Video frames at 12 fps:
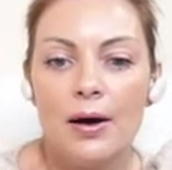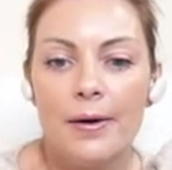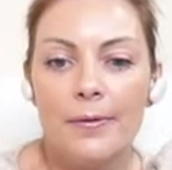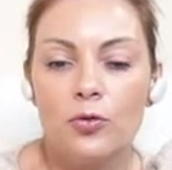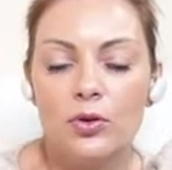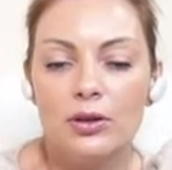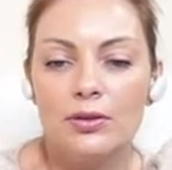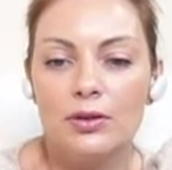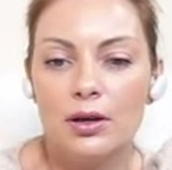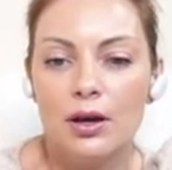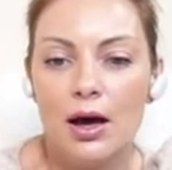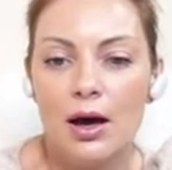uh, with
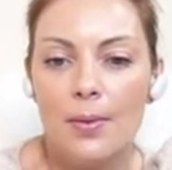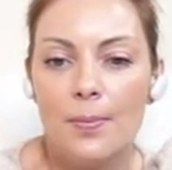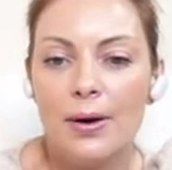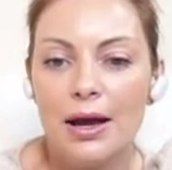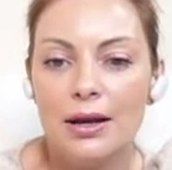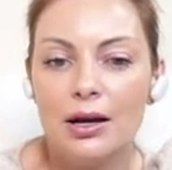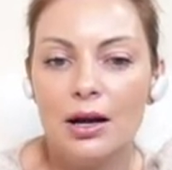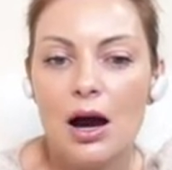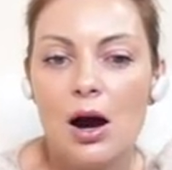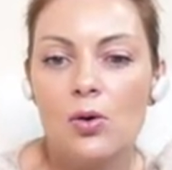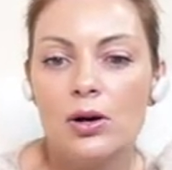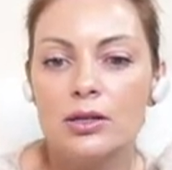uh, brighter
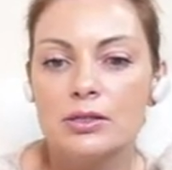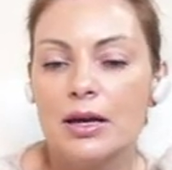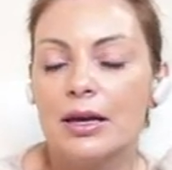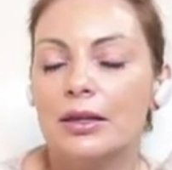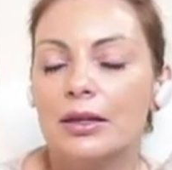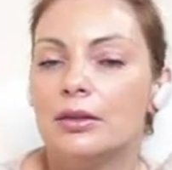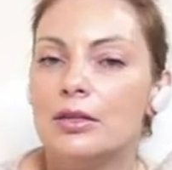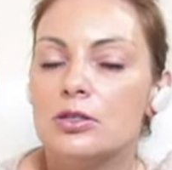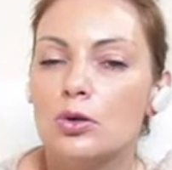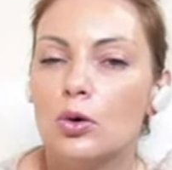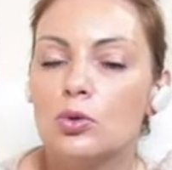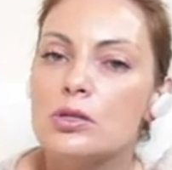colors. And
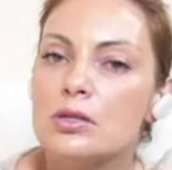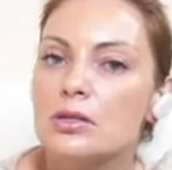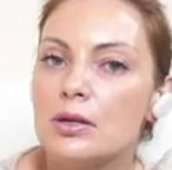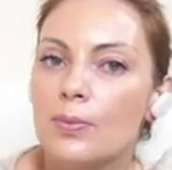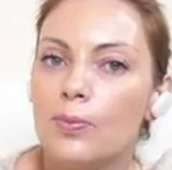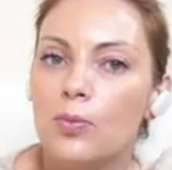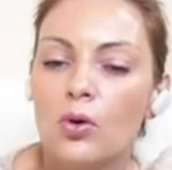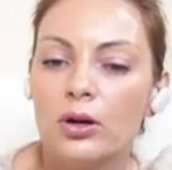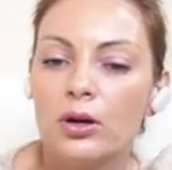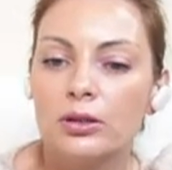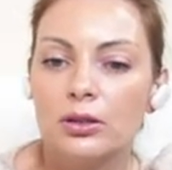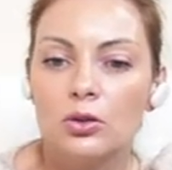this also
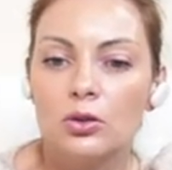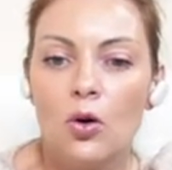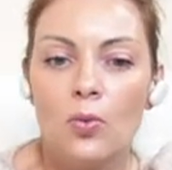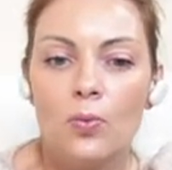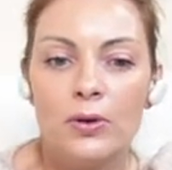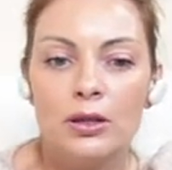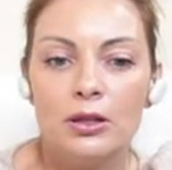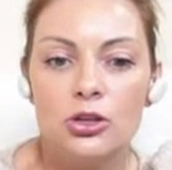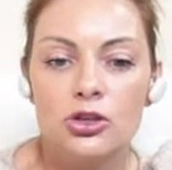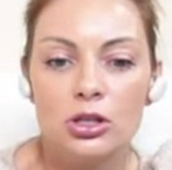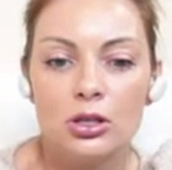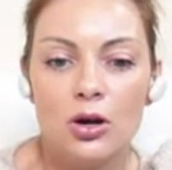supports Dolby
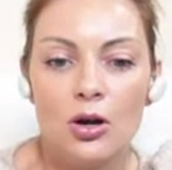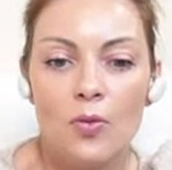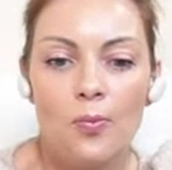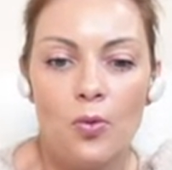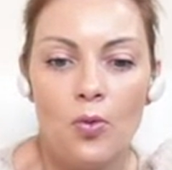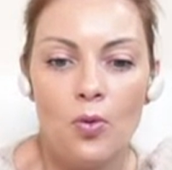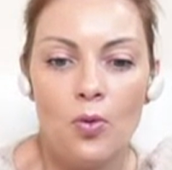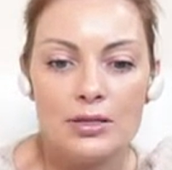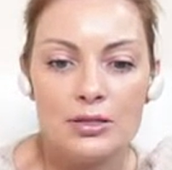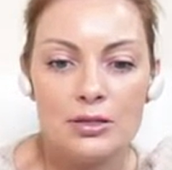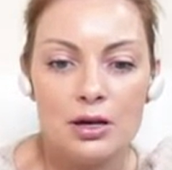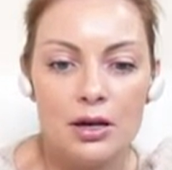Digital
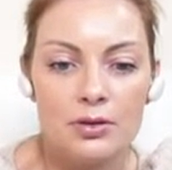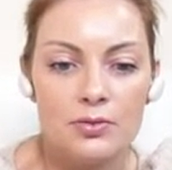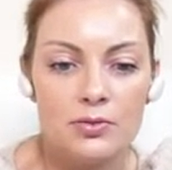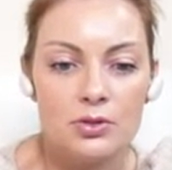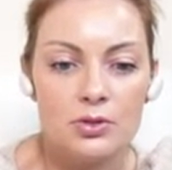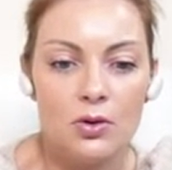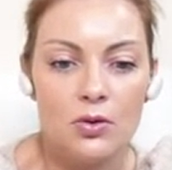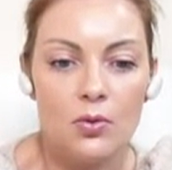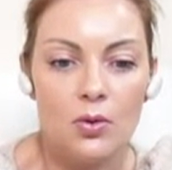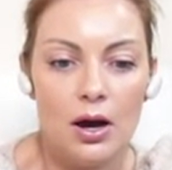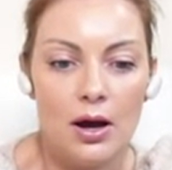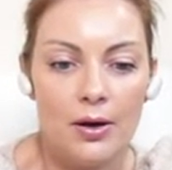Plus. Uh,
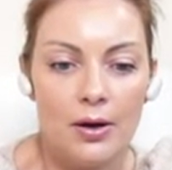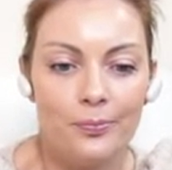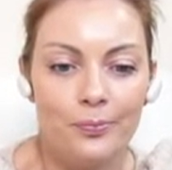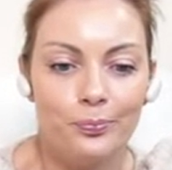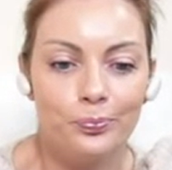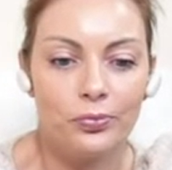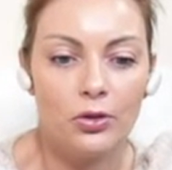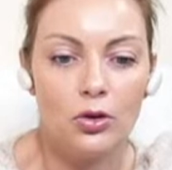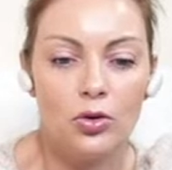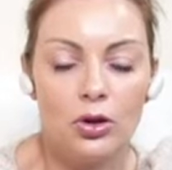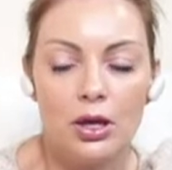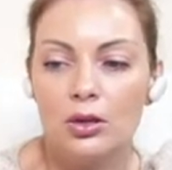so um,
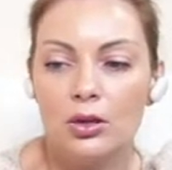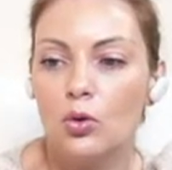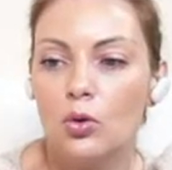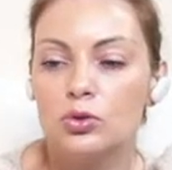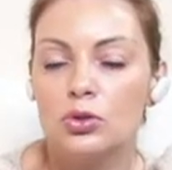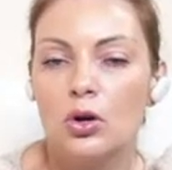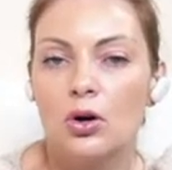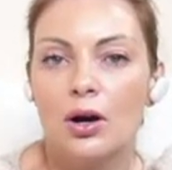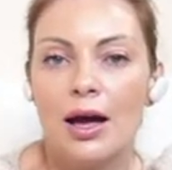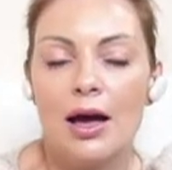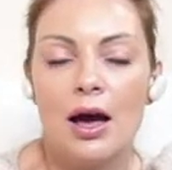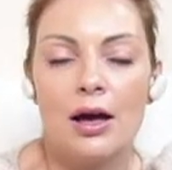you can also
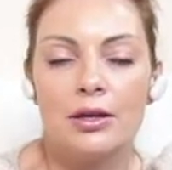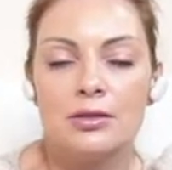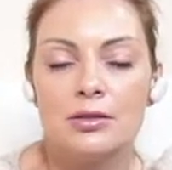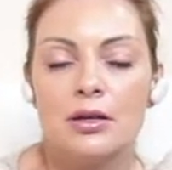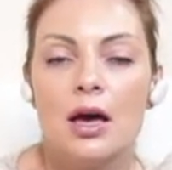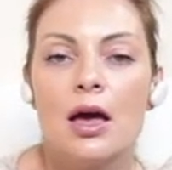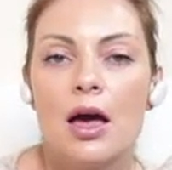uh,